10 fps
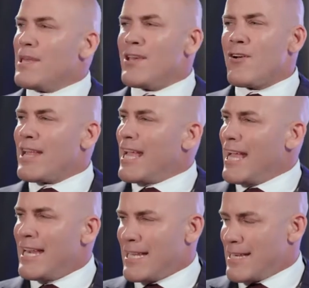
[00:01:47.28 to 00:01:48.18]
beyond
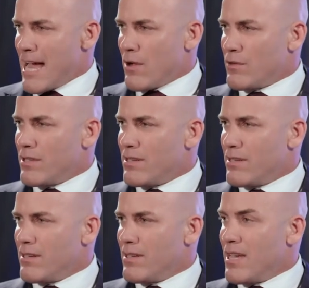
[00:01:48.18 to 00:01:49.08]
any doubt
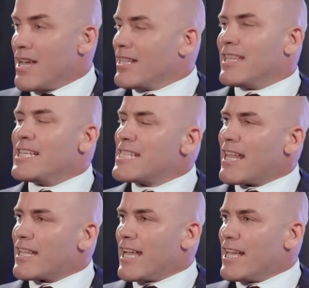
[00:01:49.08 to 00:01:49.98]
that these
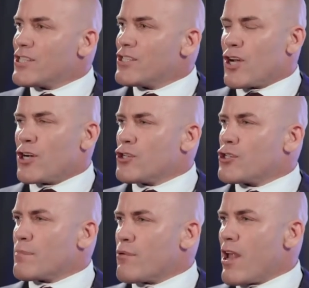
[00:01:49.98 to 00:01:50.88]
allegations are
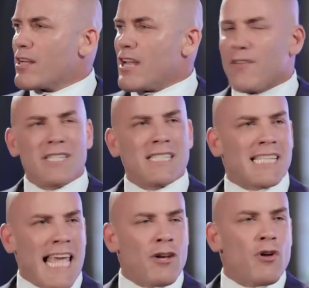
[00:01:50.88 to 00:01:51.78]
just a product of the
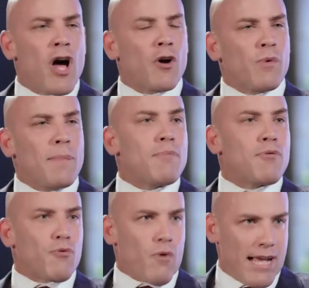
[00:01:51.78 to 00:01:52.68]
scandal-hungry
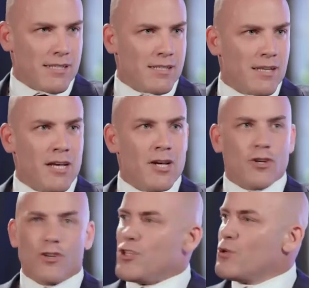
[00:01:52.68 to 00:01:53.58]
press
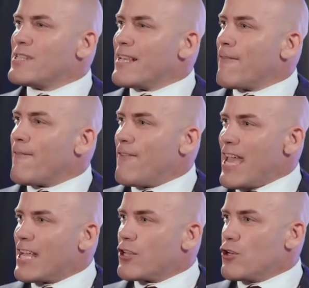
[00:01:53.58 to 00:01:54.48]
using
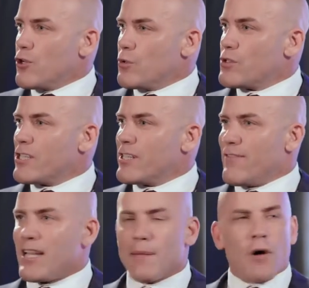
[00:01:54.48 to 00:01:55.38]
fake news to
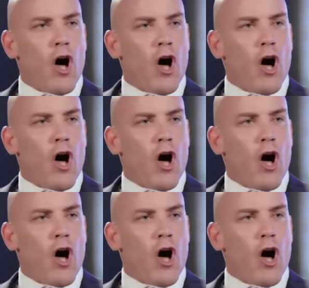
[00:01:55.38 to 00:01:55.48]
develop